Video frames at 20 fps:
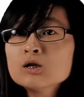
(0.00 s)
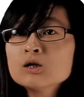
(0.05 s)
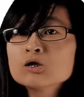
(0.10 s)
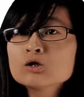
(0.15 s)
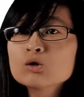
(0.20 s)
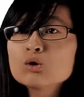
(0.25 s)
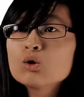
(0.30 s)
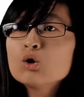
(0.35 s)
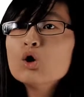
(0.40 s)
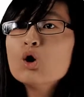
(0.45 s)

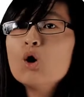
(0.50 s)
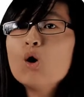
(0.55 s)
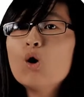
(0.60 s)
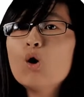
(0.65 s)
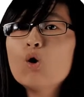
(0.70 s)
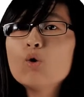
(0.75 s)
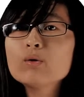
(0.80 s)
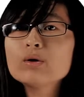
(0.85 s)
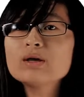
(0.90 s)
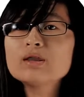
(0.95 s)
so
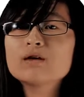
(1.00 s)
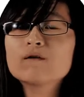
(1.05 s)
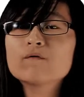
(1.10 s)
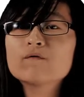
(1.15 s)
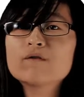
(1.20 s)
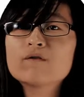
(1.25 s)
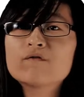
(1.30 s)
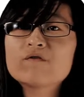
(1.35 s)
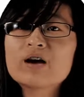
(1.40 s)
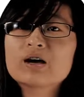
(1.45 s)
only the
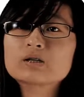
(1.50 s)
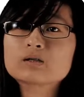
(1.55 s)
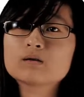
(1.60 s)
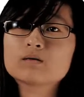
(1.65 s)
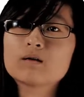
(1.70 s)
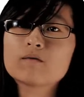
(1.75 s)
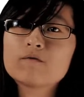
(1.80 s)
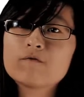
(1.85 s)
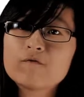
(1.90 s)
effects of the